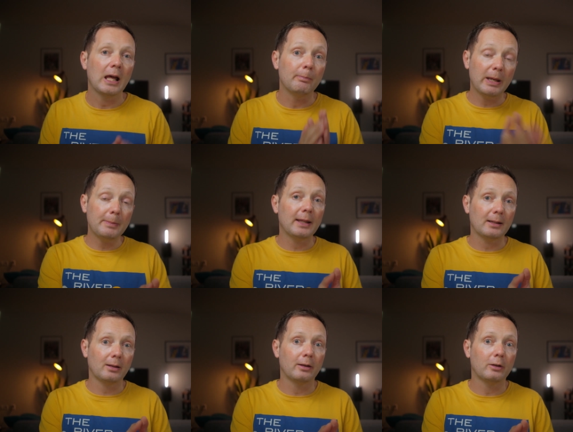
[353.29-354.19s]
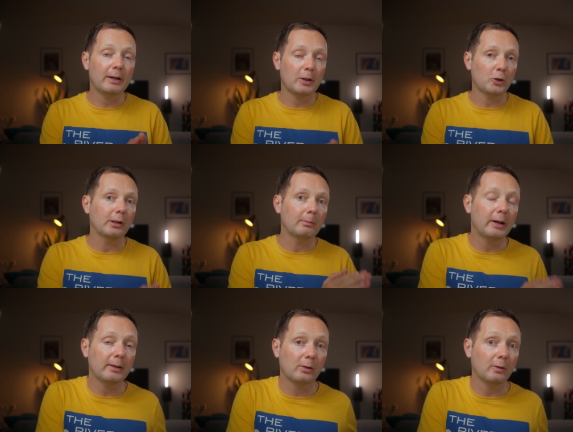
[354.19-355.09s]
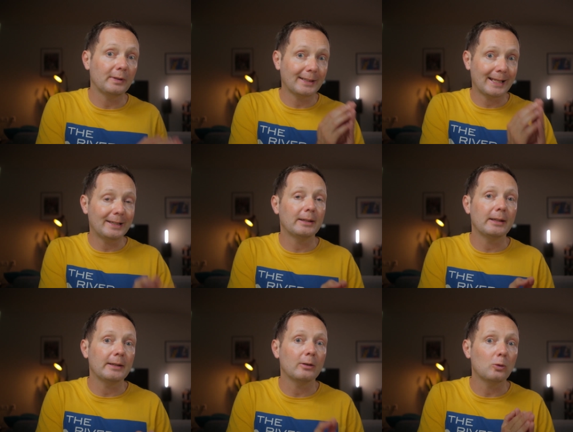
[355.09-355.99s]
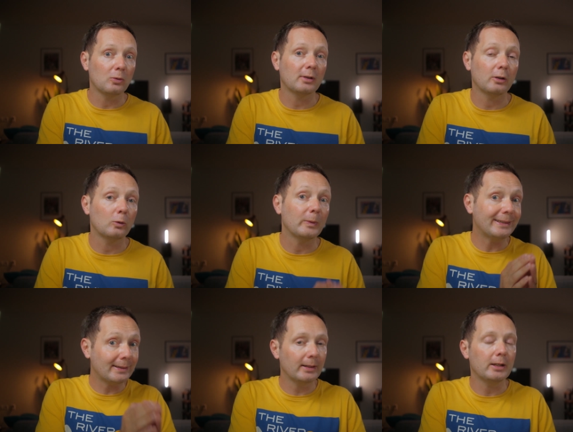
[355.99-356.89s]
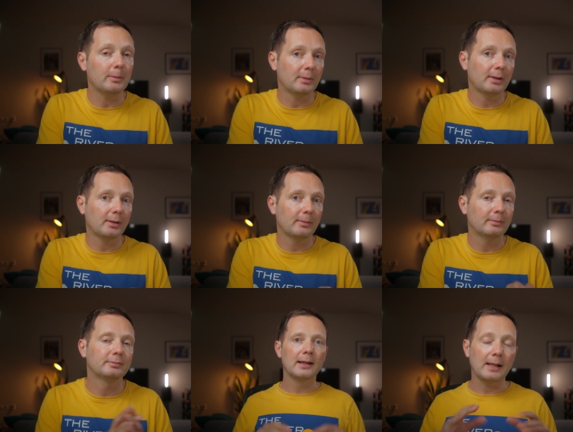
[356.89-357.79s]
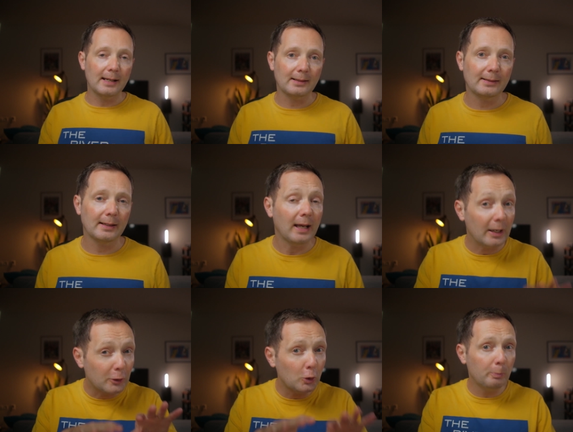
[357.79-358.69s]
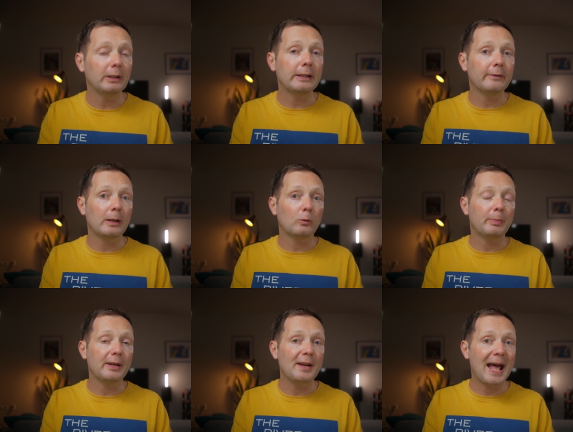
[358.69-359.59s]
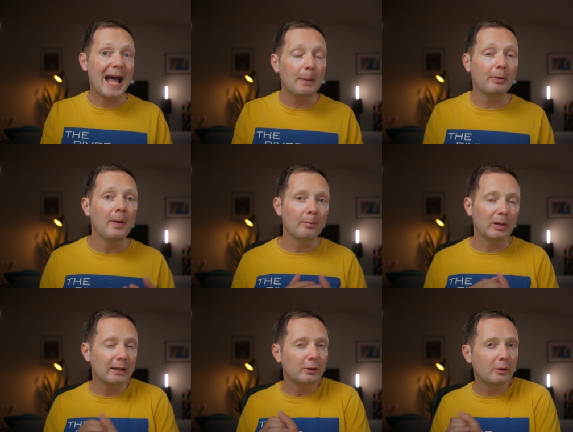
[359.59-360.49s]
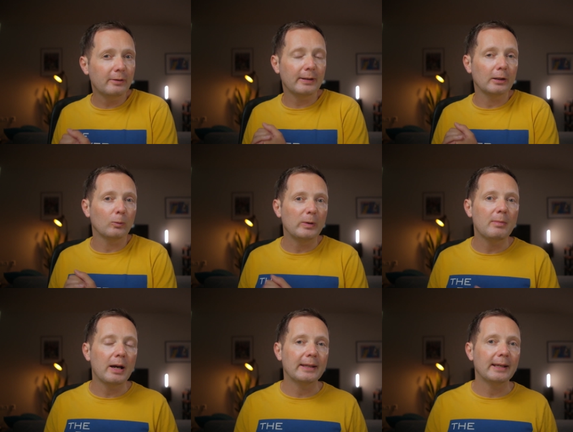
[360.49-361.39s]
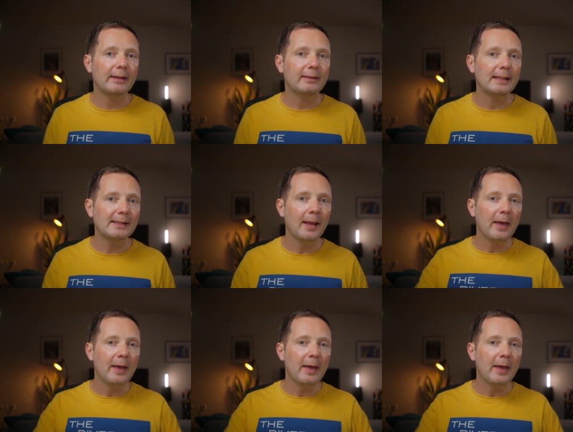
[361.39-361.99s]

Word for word: And maybe that's the direction that Microsoft is heading in also with Teams. So as I said, I do believe there will be an app, but I do think that we might get these